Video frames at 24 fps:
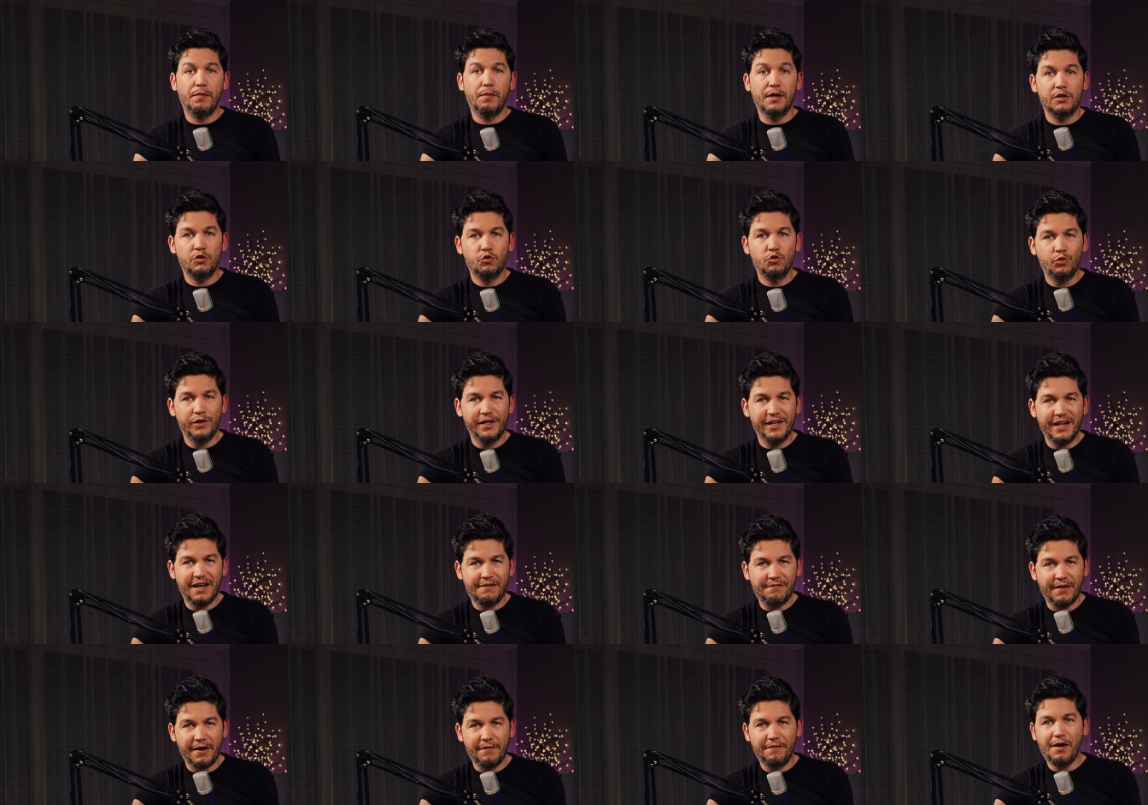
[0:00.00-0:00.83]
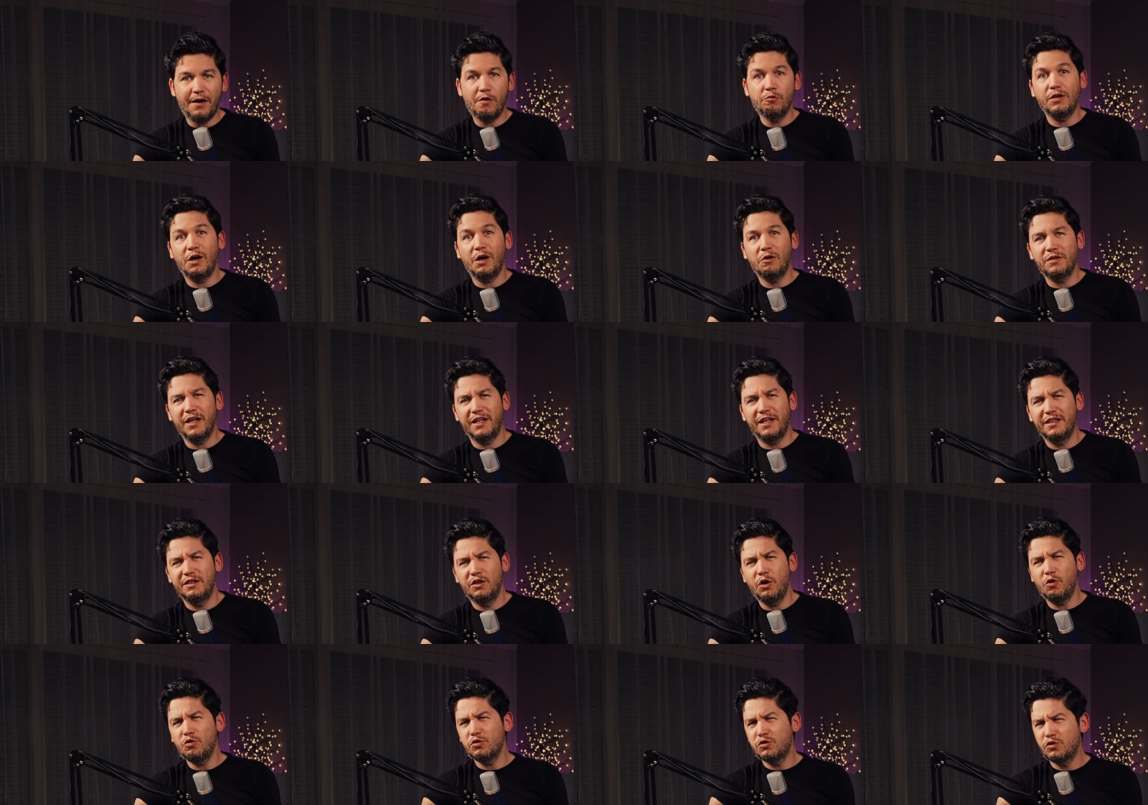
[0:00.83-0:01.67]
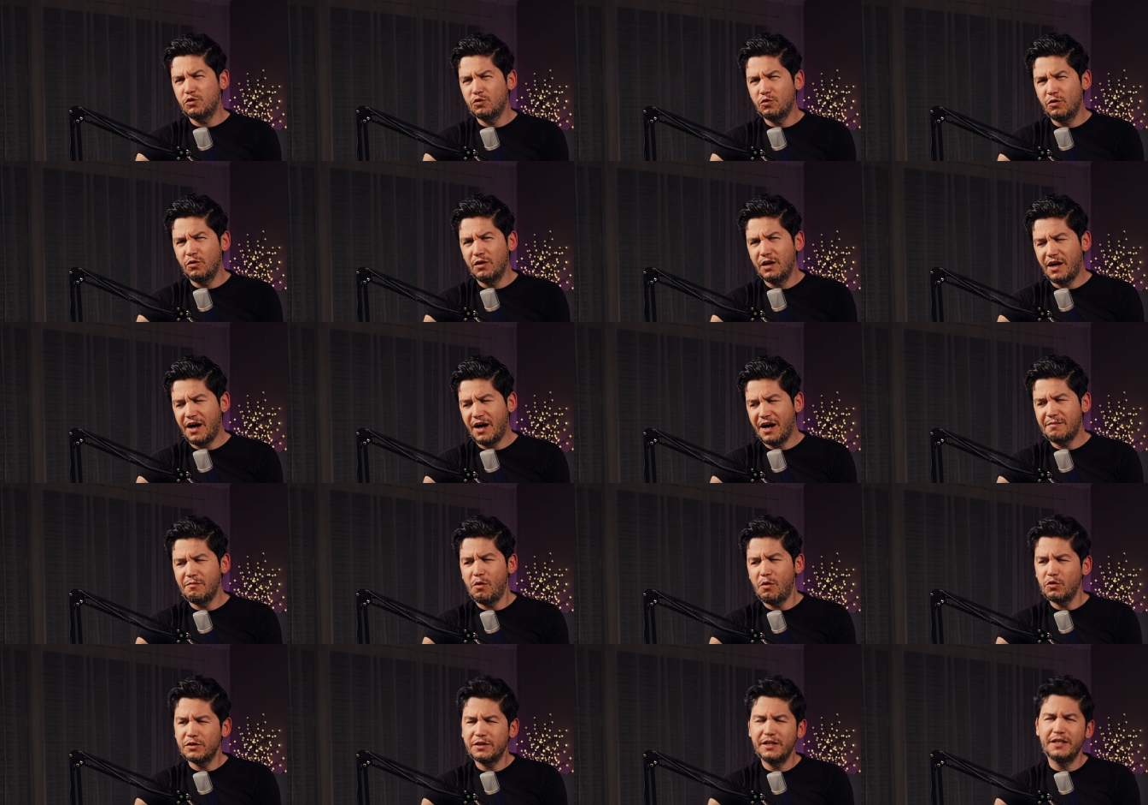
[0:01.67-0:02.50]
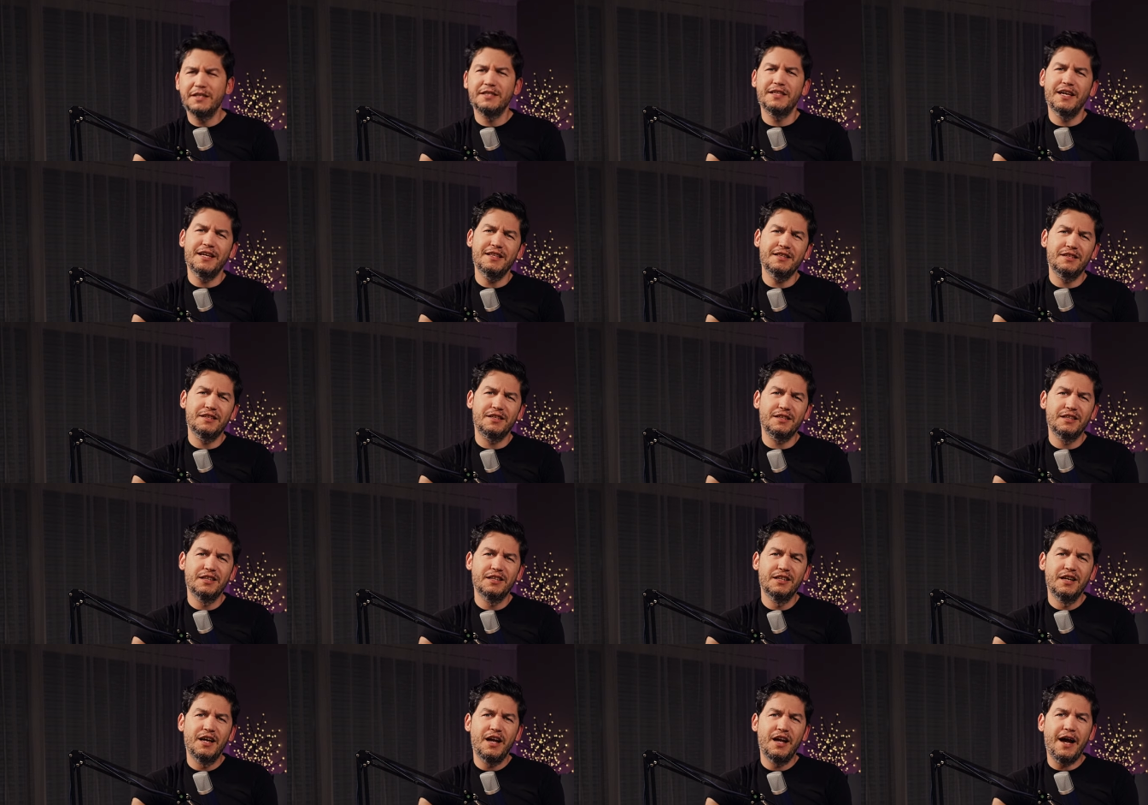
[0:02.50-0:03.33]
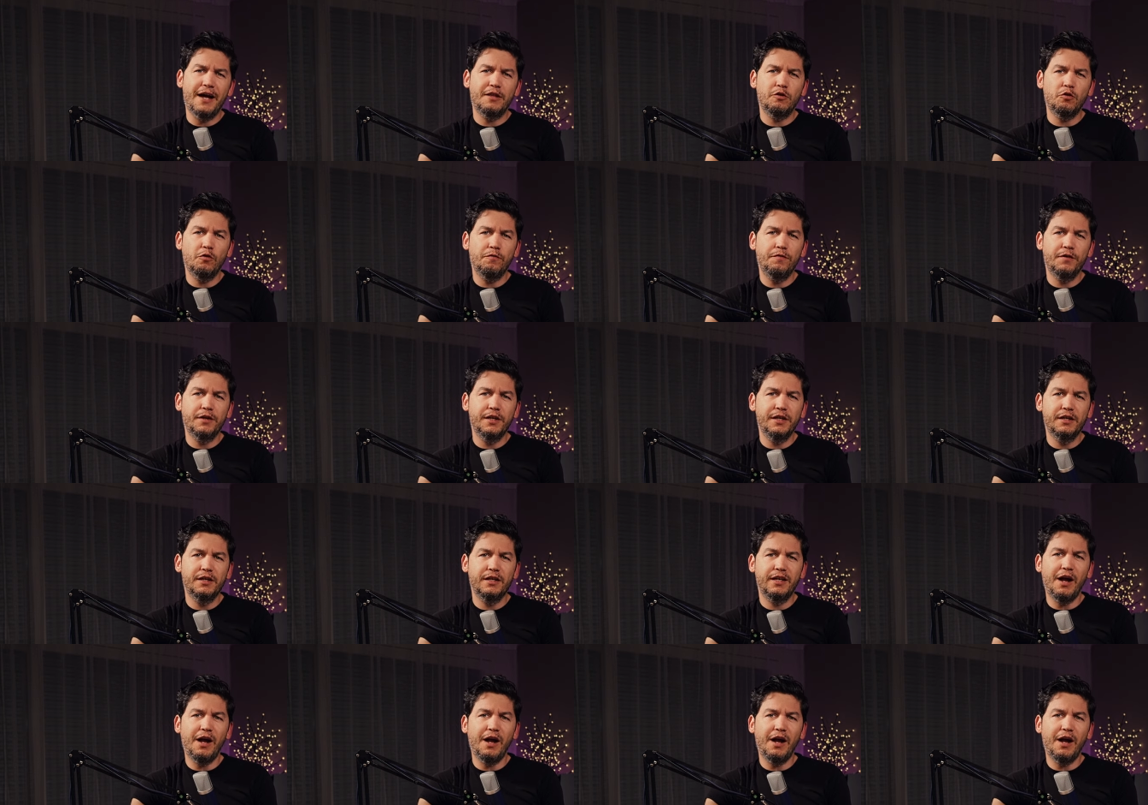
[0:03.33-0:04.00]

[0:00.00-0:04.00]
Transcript: But soon enough I found out that those two are mostly centered at offering